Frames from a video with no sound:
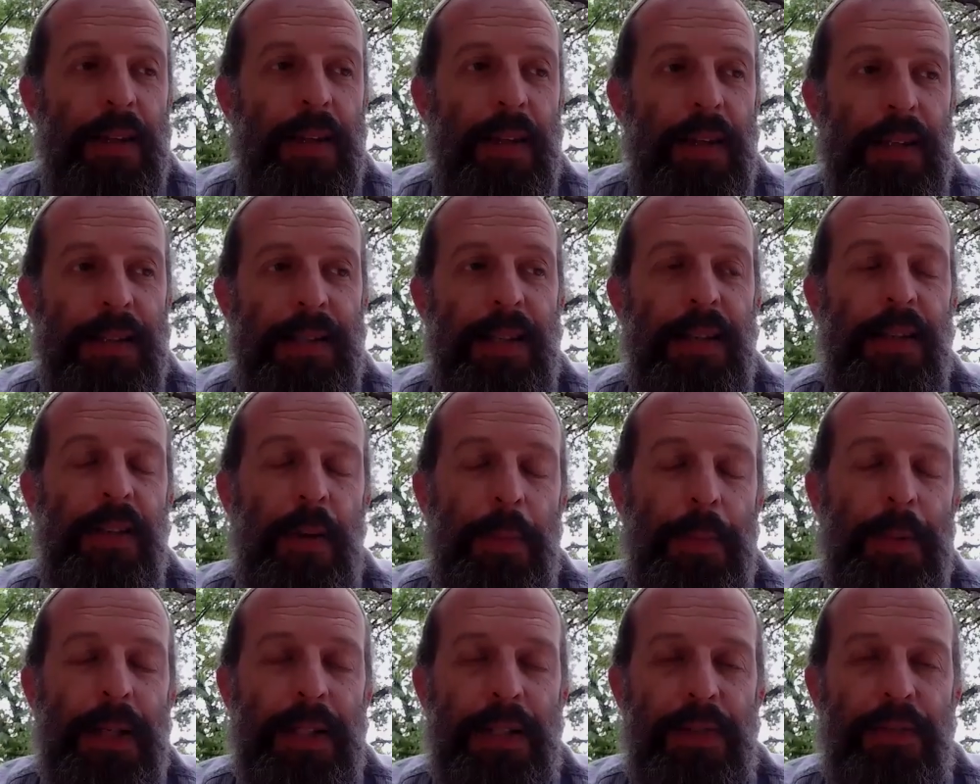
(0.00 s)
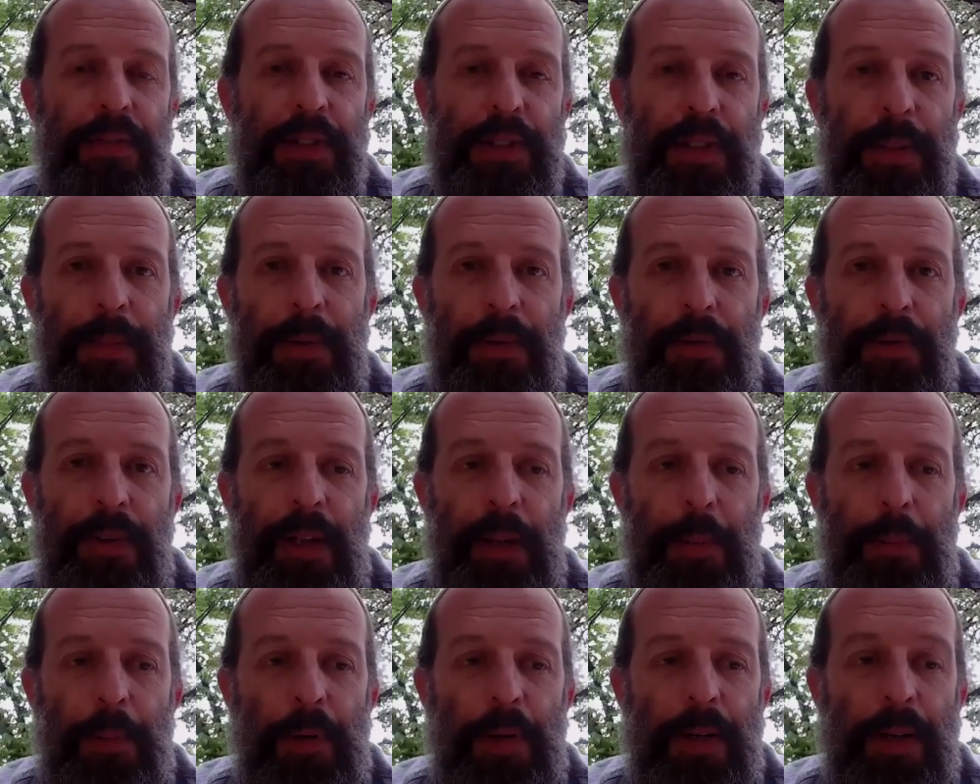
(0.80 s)
They said, "No, but it's for something
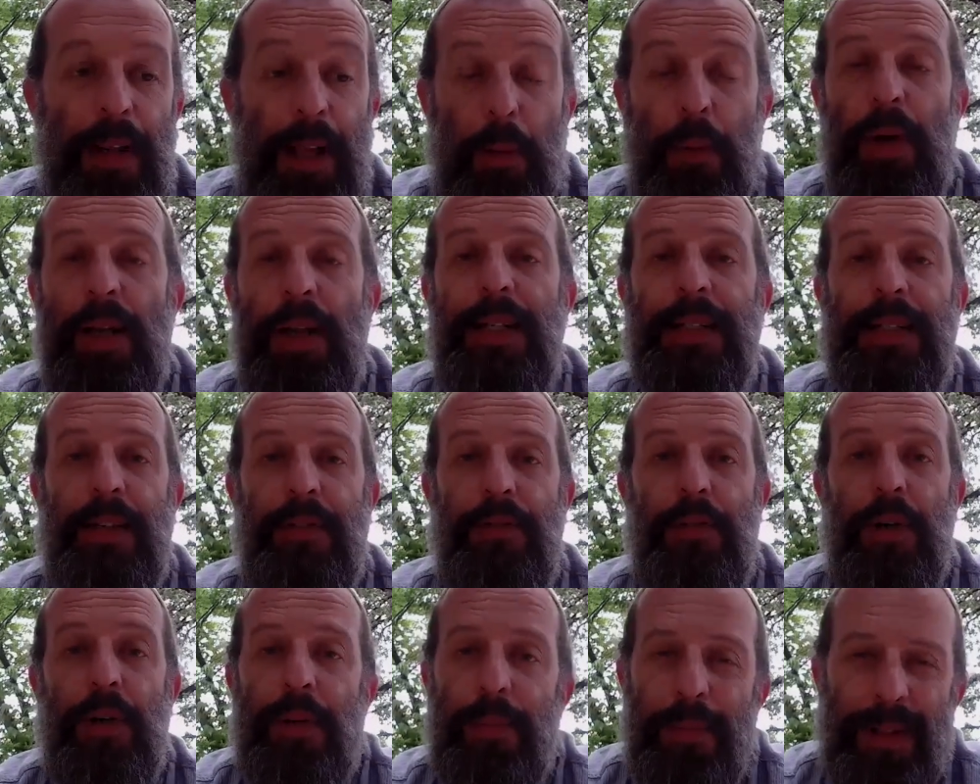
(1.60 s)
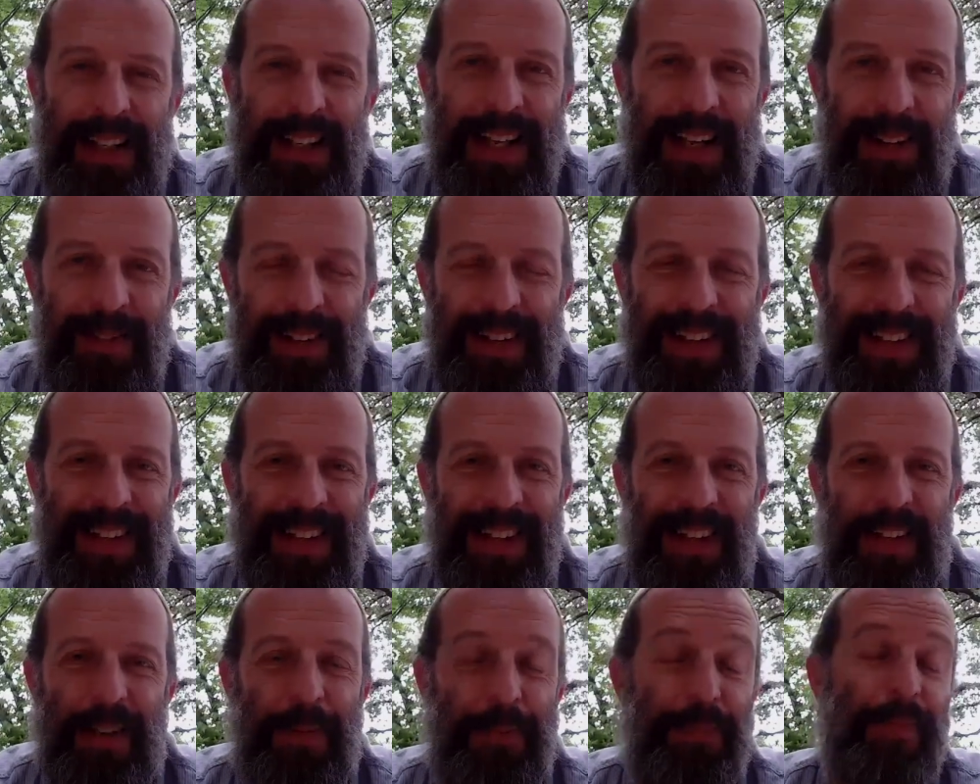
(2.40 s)
really important." Like, "What is it for?" "We can't really
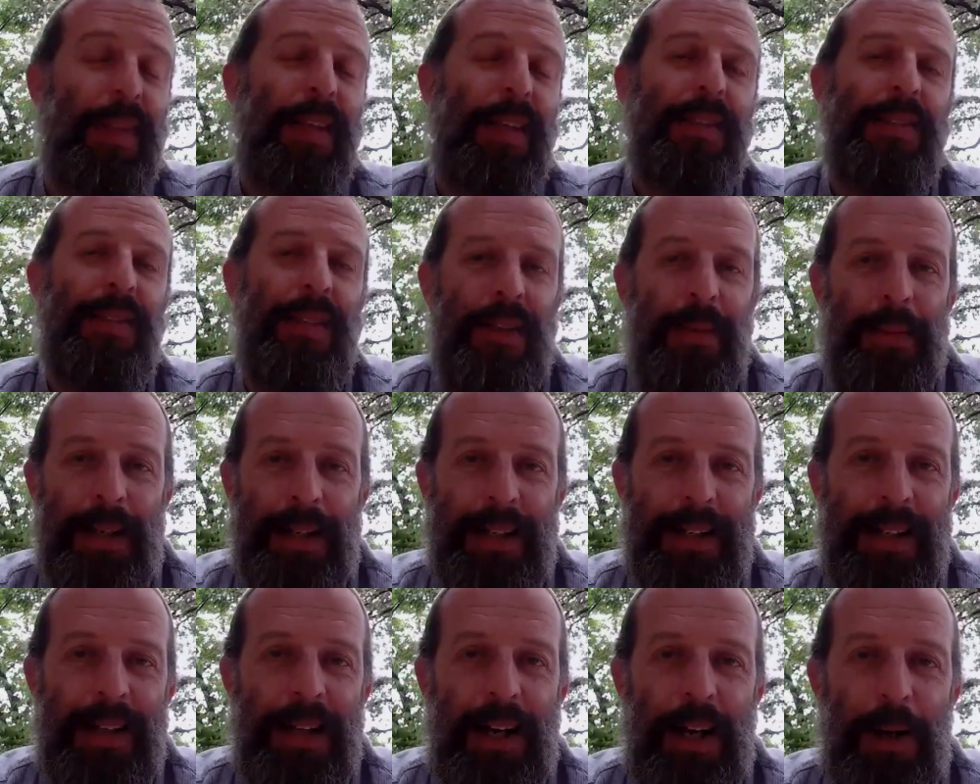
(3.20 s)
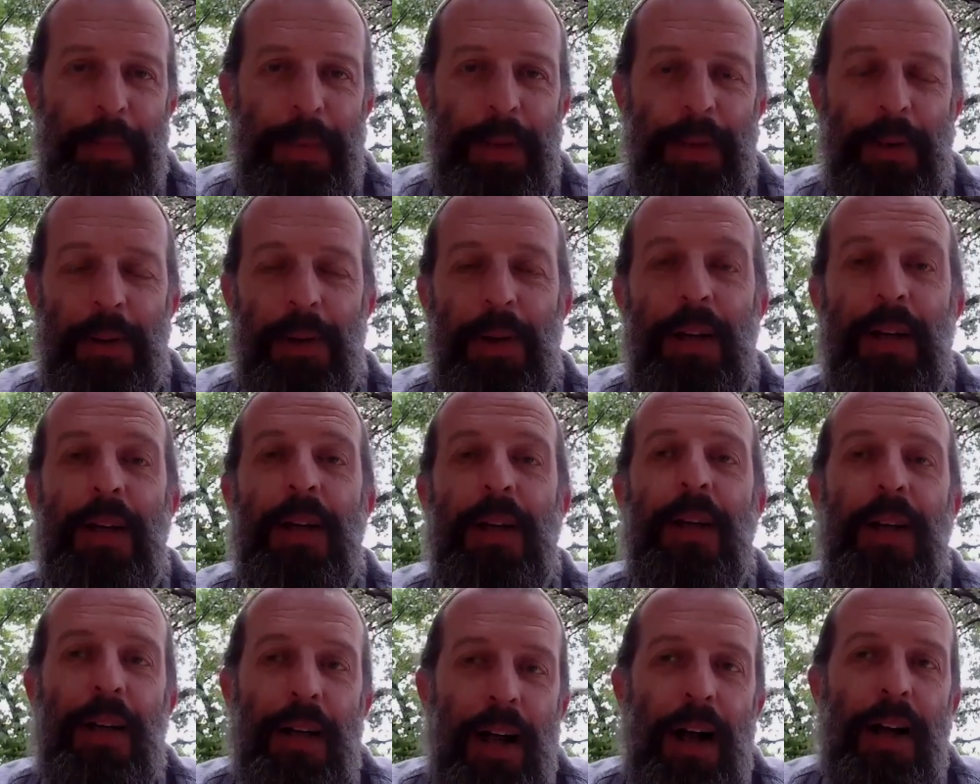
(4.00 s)
tell you." So I'm not going to help you.
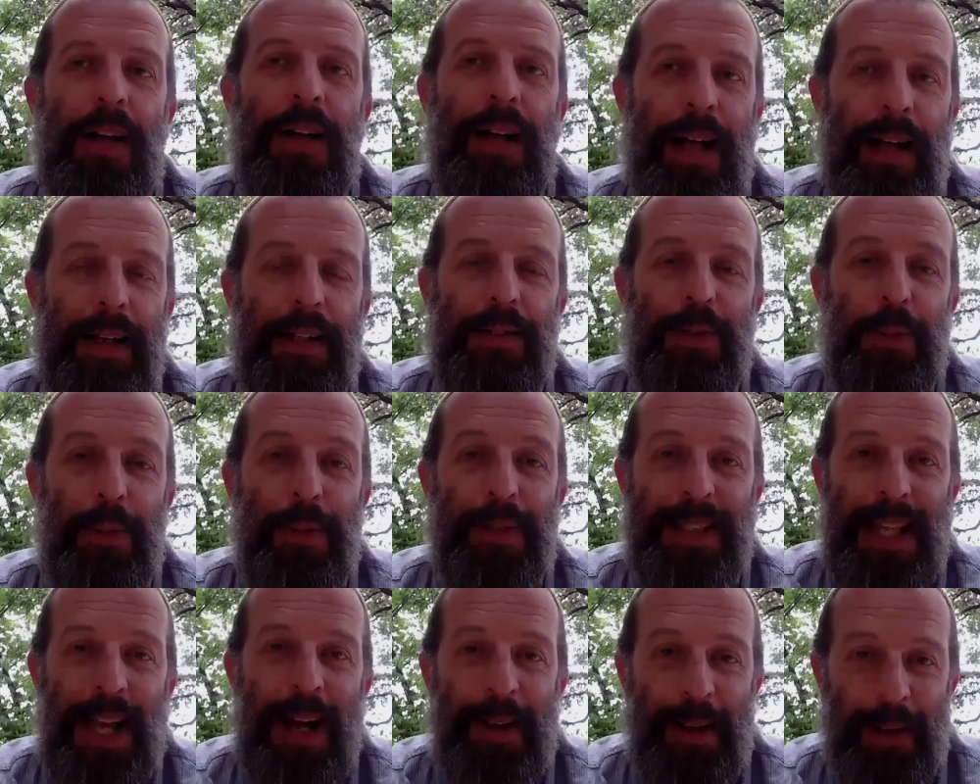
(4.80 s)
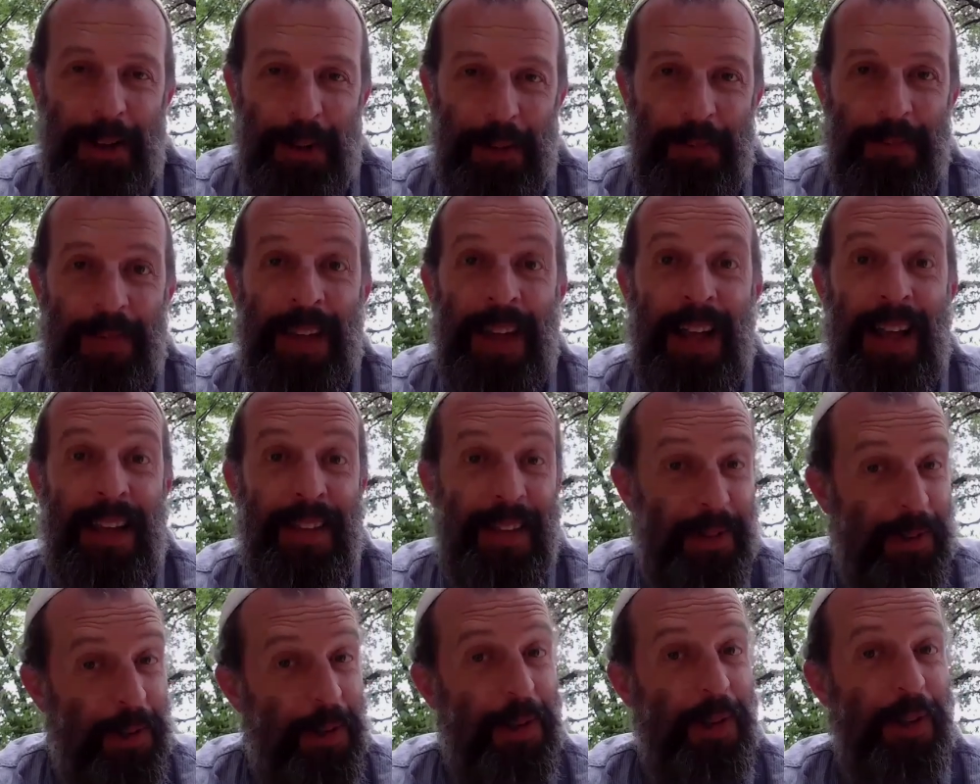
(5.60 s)
Okay, so we'll tell you.
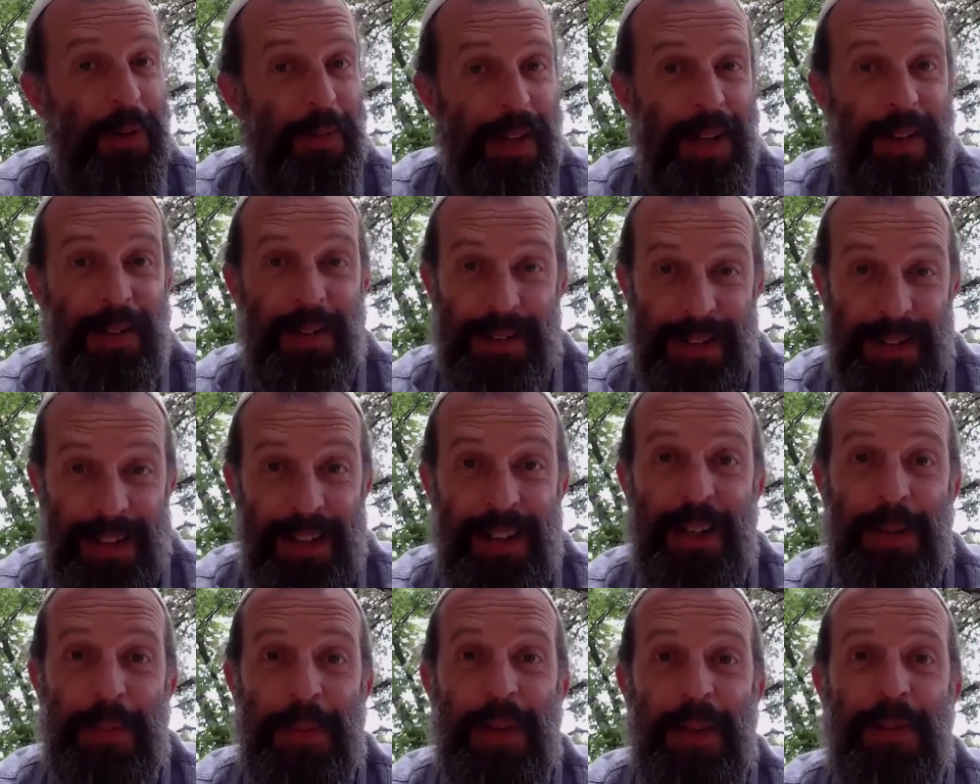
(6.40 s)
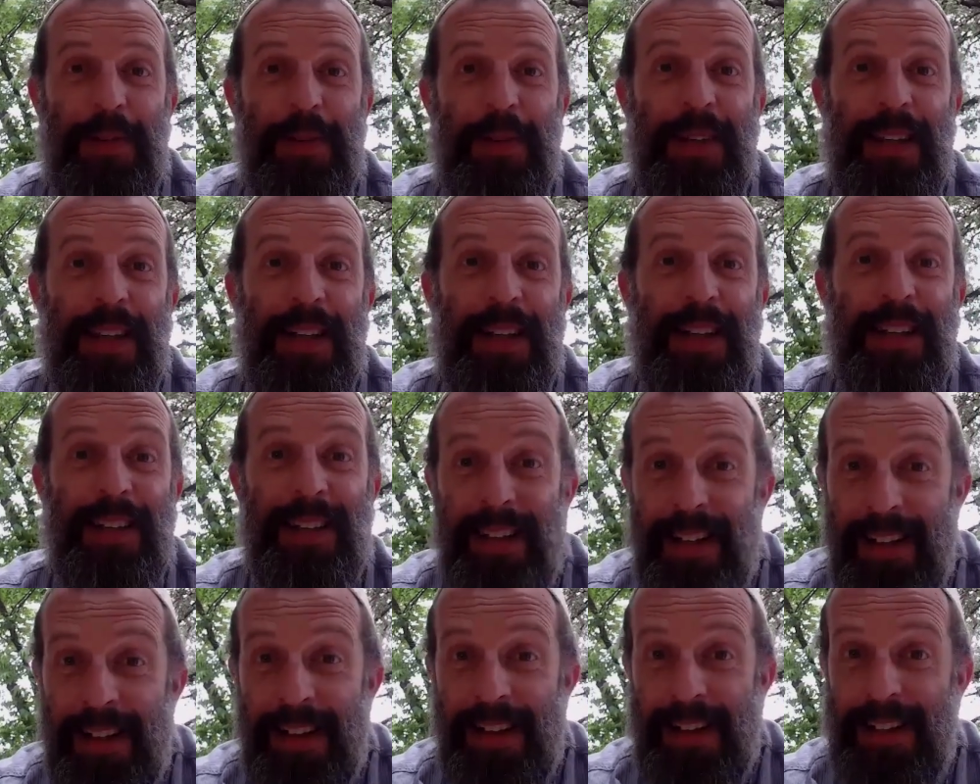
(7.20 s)
They told them that it was going to be for
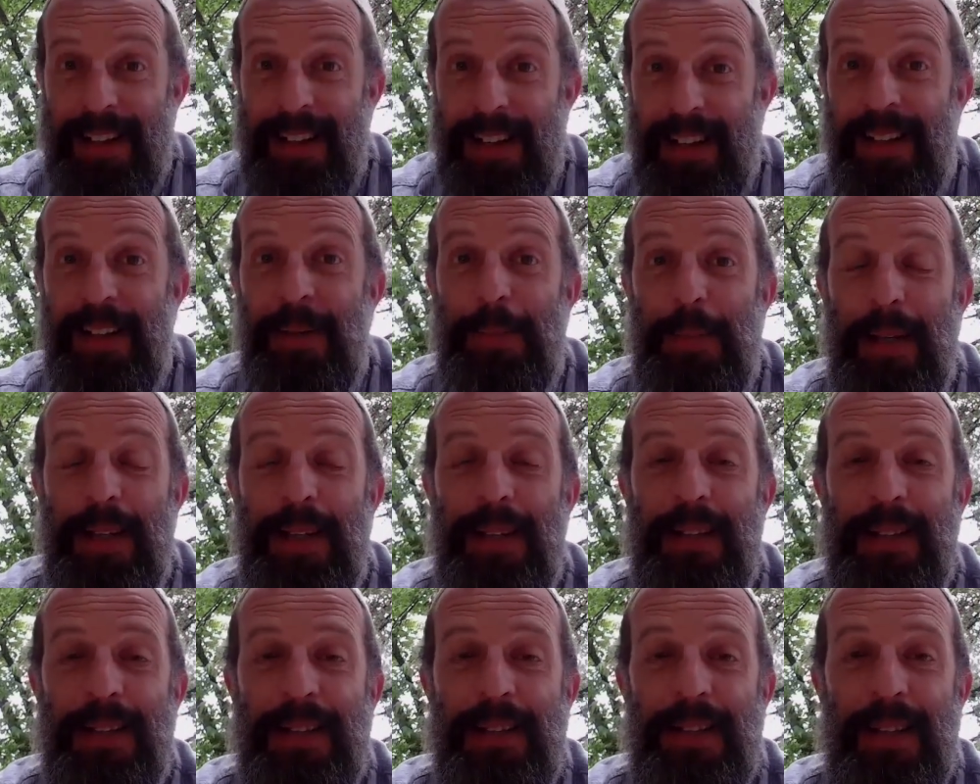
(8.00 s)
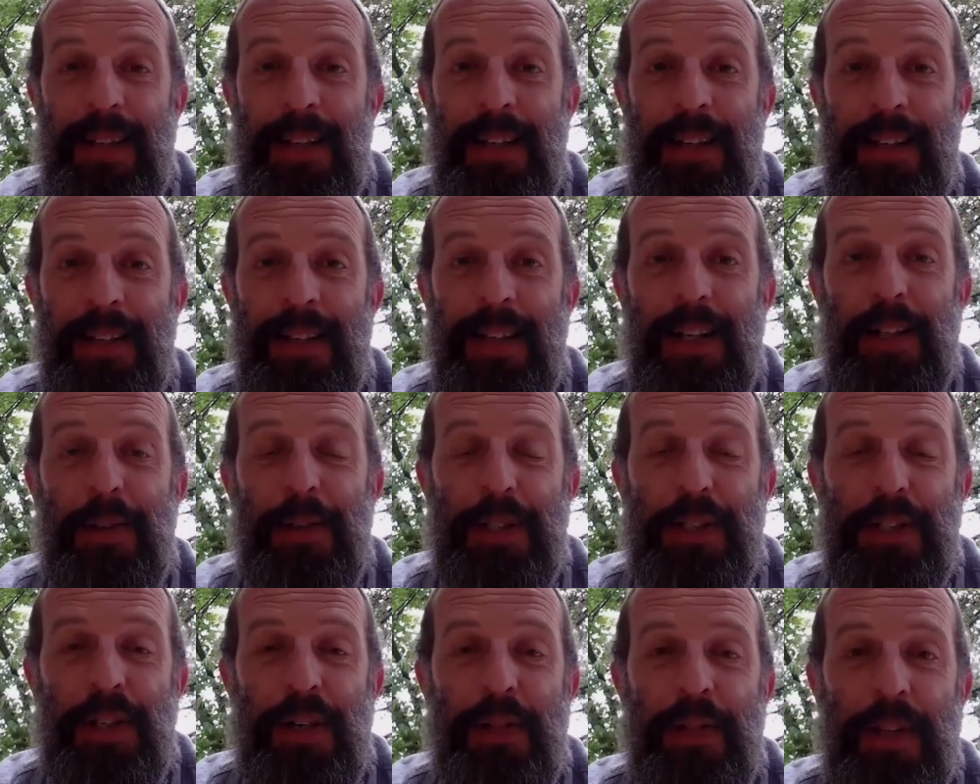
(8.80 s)
the Independence
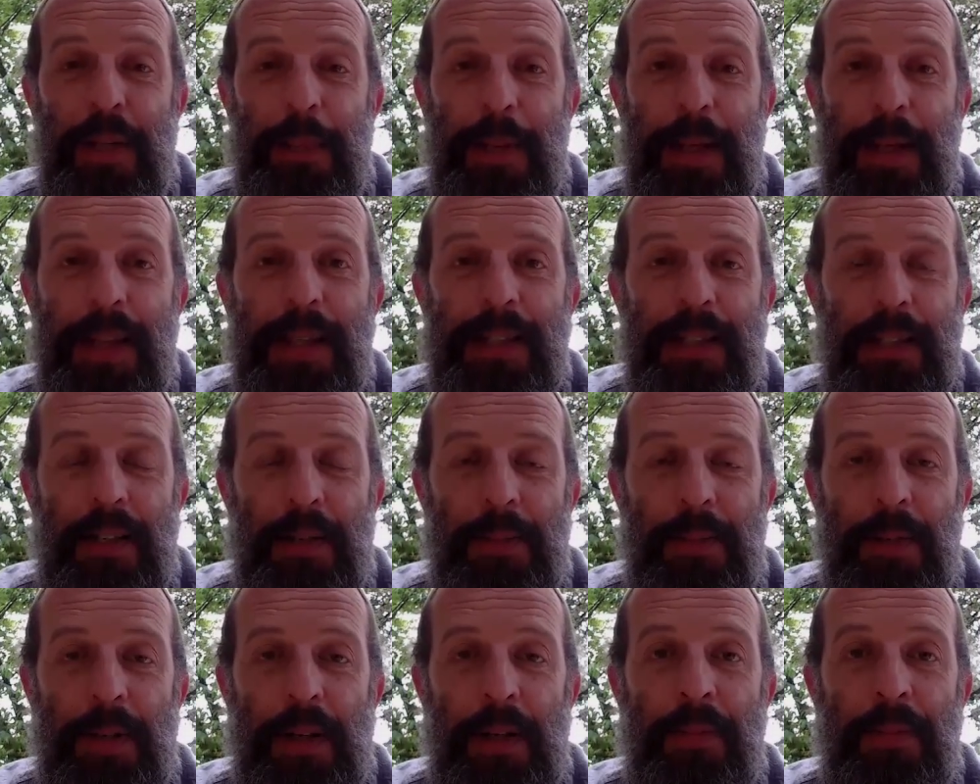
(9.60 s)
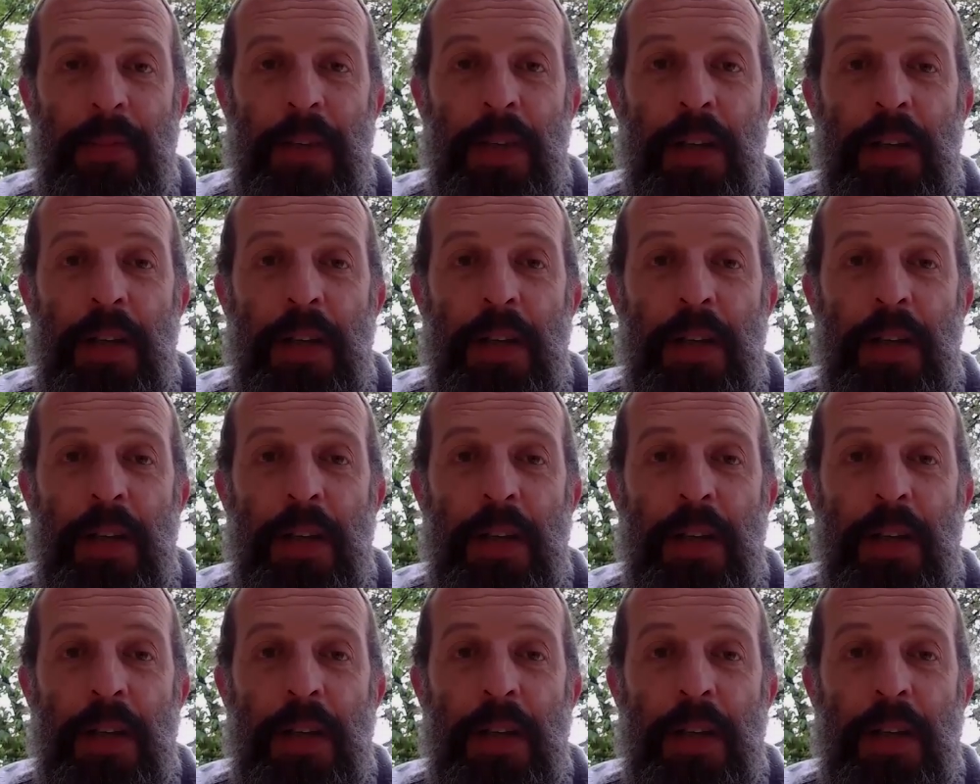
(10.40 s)
Declaration of Independence ceremony.